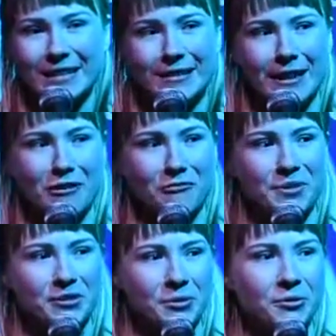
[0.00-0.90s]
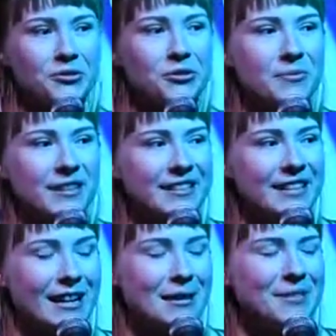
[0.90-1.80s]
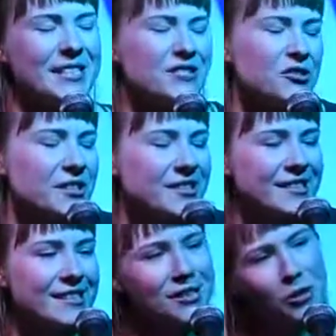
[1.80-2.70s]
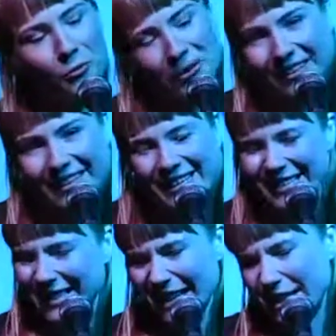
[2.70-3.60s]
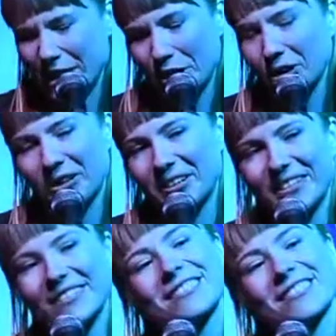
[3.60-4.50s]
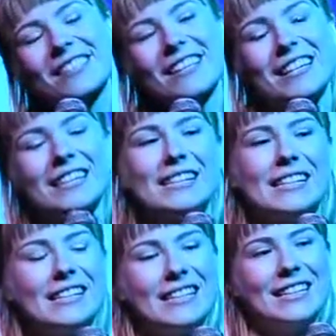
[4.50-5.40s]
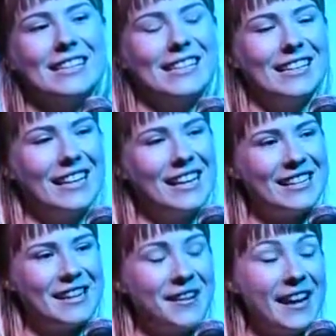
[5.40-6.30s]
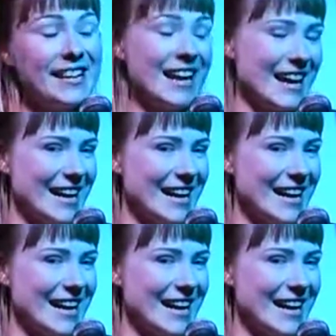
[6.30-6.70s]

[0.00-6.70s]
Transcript: and I have been told too many times it's just into really skinny girls. And I've had